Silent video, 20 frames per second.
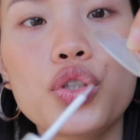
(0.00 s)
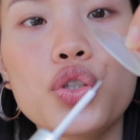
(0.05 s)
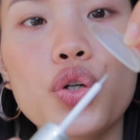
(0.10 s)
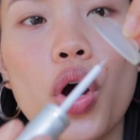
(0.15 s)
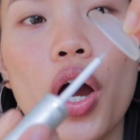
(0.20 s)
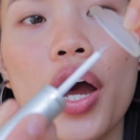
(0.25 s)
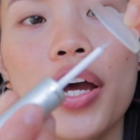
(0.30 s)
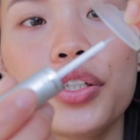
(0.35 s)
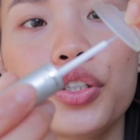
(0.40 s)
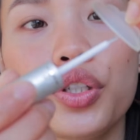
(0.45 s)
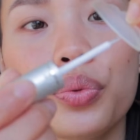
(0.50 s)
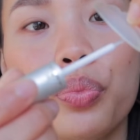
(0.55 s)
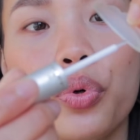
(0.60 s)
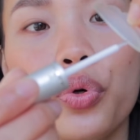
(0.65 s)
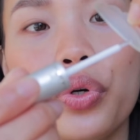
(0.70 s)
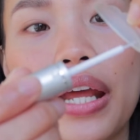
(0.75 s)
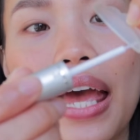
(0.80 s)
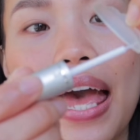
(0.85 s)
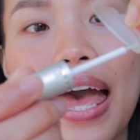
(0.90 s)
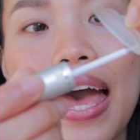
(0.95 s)
Try to
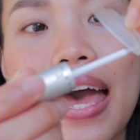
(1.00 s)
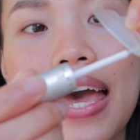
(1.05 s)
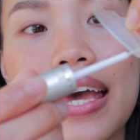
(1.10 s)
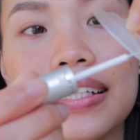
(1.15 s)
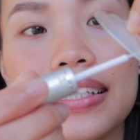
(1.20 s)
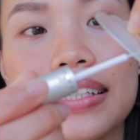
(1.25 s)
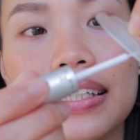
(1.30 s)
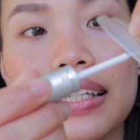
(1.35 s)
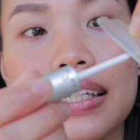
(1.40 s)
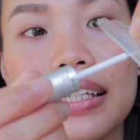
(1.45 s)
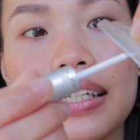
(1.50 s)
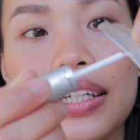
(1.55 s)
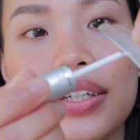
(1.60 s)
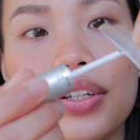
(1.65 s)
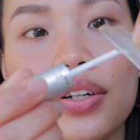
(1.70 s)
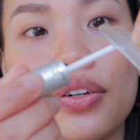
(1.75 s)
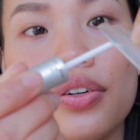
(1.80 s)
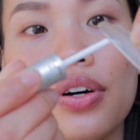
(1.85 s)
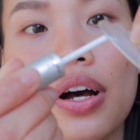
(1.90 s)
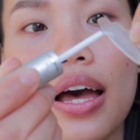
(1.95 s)
put as
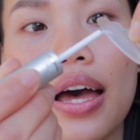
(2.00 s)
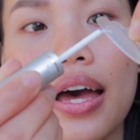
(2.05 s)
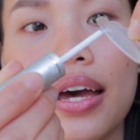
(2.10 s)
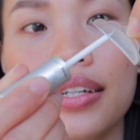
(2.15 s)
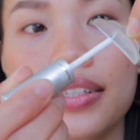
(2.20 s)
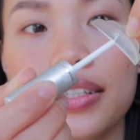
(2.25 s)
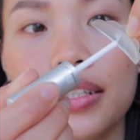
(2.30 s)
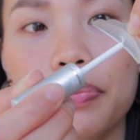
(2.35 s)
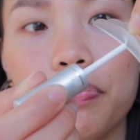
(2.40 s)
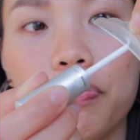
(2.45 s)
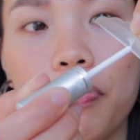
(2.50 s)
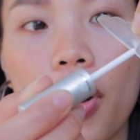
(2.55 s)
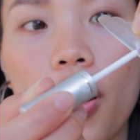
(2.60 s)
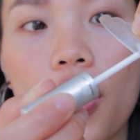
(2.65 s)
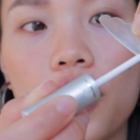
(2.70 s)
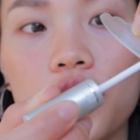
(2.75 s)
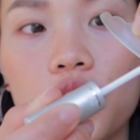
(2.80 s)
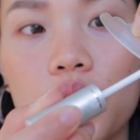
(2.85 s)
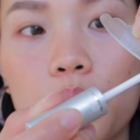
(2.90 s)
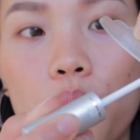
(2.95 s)
little as
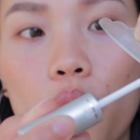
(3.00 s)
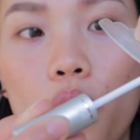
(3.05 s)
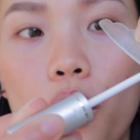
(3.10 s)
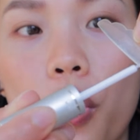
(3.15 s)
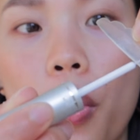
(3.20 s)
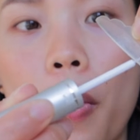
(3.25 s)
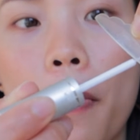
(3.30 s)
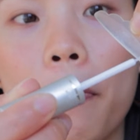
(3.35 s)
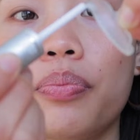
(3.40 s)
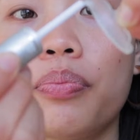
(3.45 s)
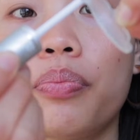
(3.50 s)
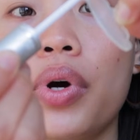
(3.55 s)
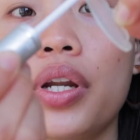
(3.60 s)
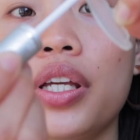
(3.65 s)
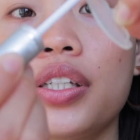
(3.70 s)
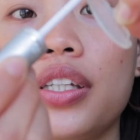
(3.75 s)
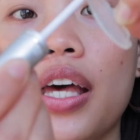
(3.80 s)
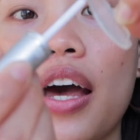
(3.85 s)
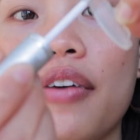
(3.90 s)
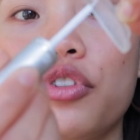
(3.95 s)
possible, but
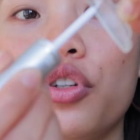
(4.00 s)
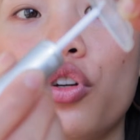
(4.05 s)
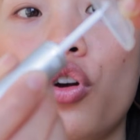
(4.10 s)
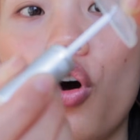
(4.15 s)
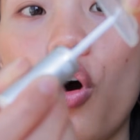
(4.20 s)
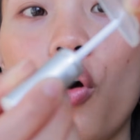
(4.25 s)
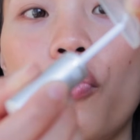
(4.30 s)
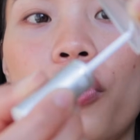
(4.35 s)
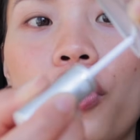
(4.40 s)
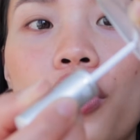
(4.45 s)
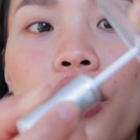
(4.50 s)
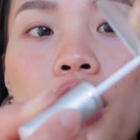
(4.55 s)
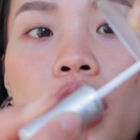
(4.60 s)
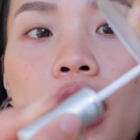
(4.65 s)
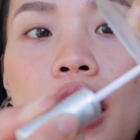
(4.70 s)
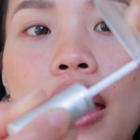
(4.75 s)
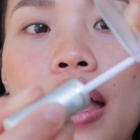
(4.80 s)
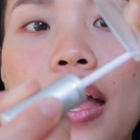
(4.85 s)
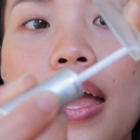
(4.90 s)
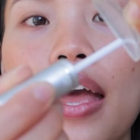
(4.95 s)
it has to cover
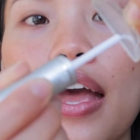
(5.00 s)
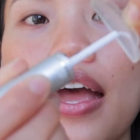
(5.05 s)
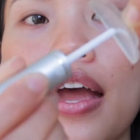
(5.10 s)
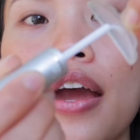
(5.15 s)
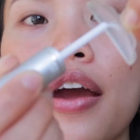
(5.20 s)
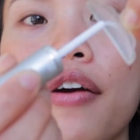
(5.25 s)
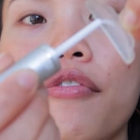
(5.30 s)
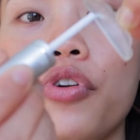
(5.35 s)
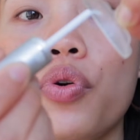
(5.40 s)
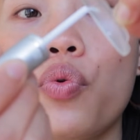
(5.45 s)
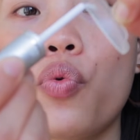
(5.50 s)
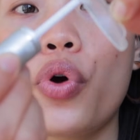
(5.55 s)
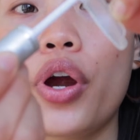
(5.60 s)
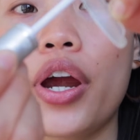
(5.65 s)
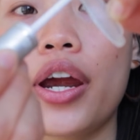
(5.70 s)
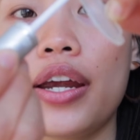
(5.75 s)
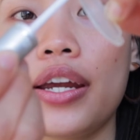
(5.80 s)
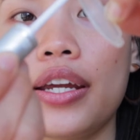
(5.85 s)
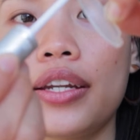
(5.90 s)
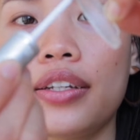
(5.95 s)

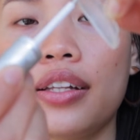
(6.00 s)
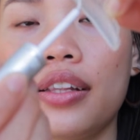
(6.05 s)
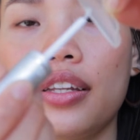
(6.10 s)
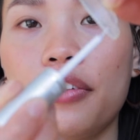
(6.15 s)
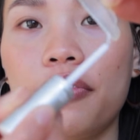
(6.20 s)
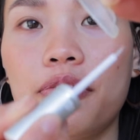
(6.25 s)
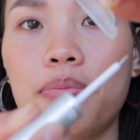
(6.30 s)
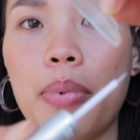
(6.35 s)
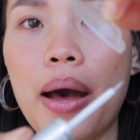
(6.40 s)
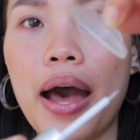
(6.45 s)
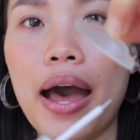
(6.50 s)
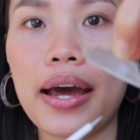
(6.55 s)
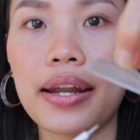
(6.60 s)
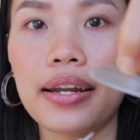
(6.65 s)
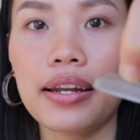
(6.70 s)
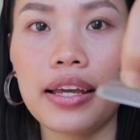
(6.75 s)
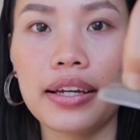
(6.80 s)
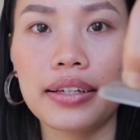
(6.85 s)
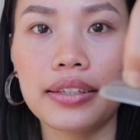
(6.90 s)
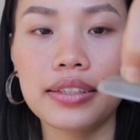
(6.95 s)
everywhere in the lift pad
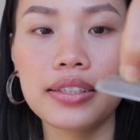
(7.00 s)
like